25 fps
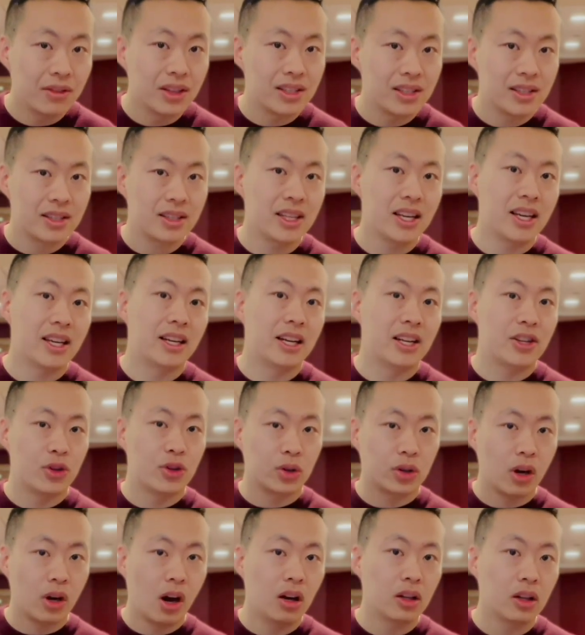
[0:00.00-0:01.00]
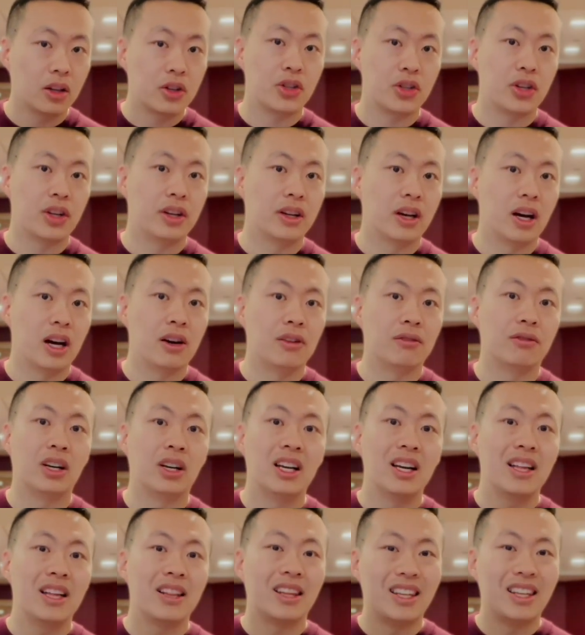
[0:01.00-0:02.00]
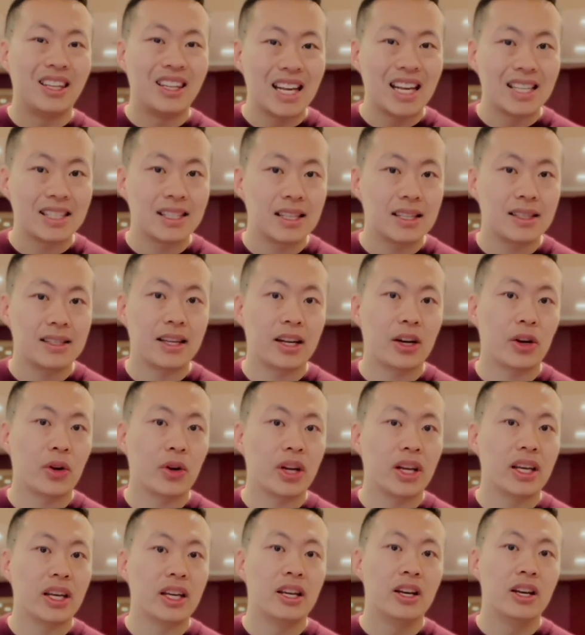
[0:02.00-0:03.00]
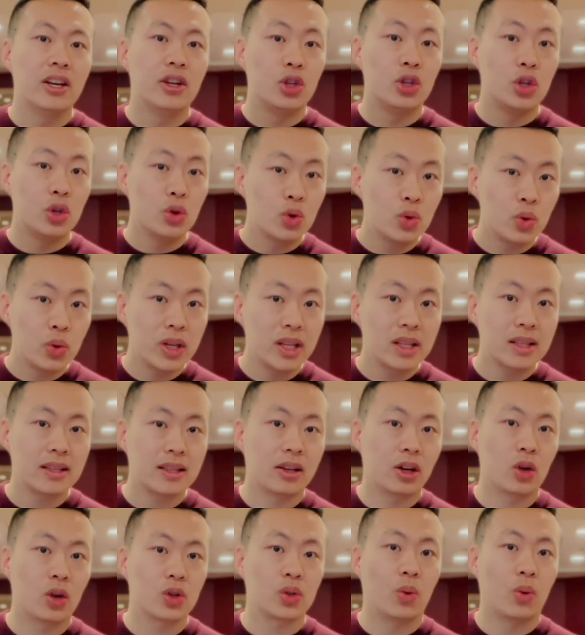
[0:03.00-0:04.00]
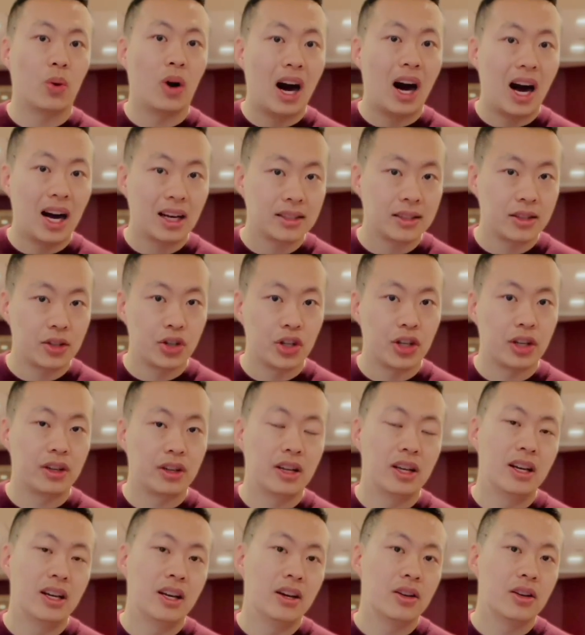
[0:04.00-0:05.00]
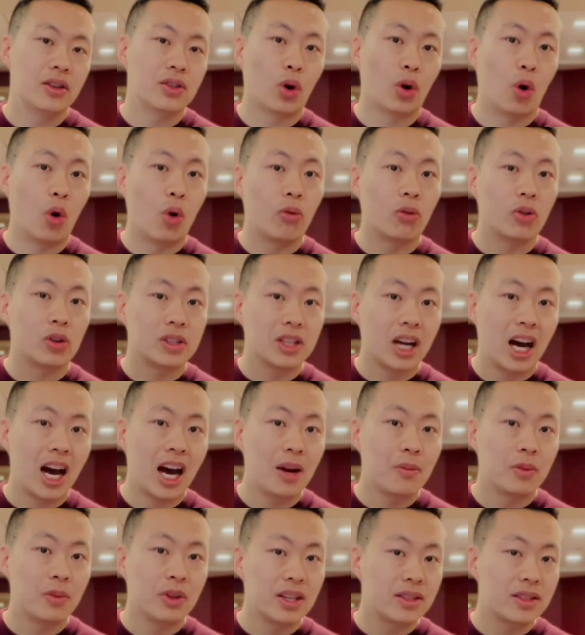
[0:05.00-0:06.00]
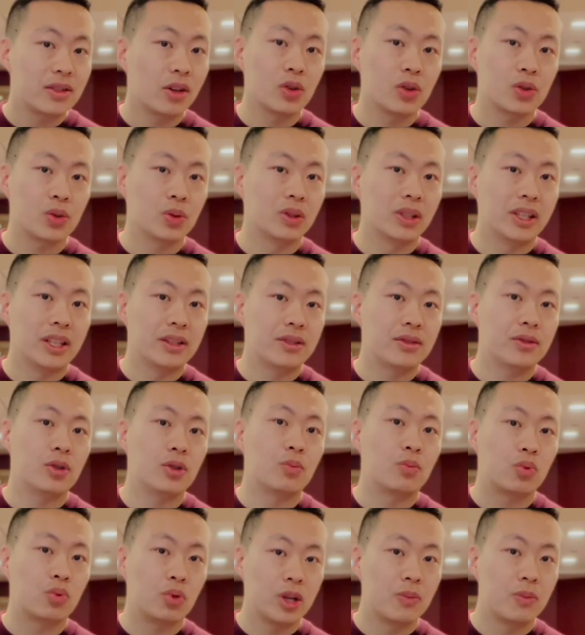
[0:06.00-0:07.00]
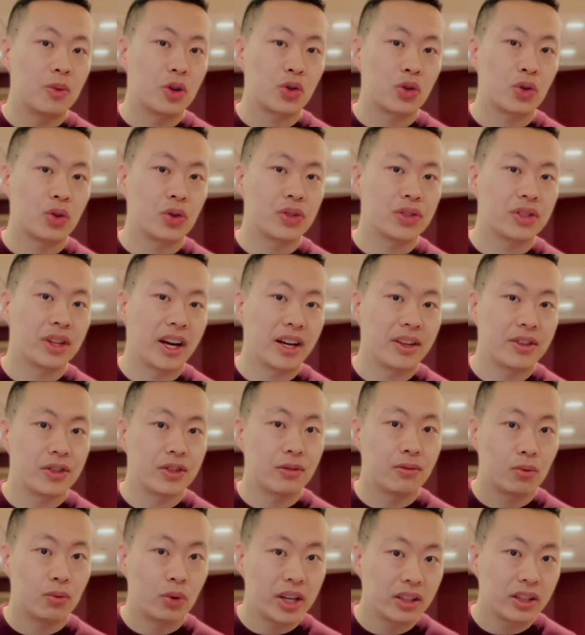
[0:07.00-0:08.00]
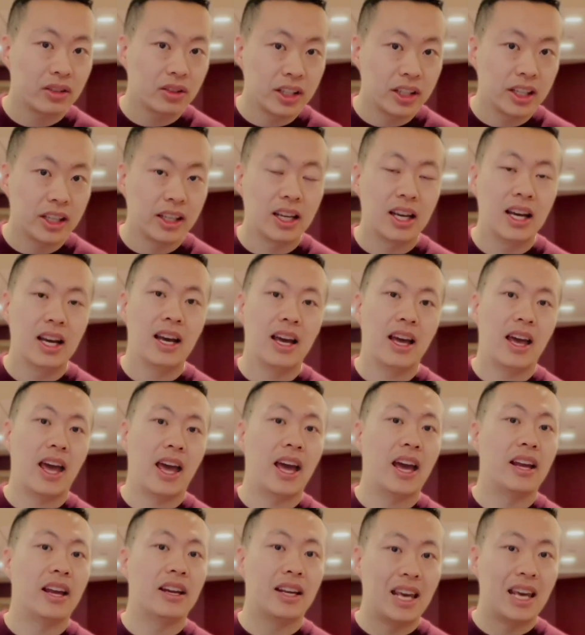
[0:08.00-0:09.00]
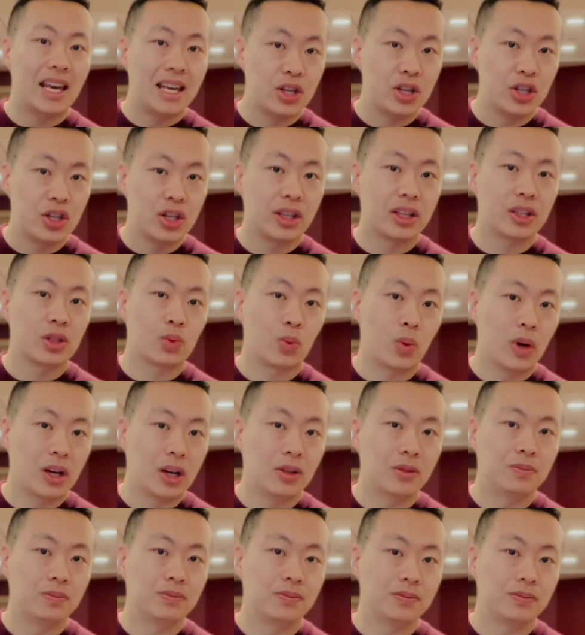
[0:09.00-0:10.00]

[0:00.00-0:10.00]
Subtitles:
the skin and your collagen of the necessary nutrients and also oxygen. So over time, this also leads to premature signs of wrinkling and aging as well.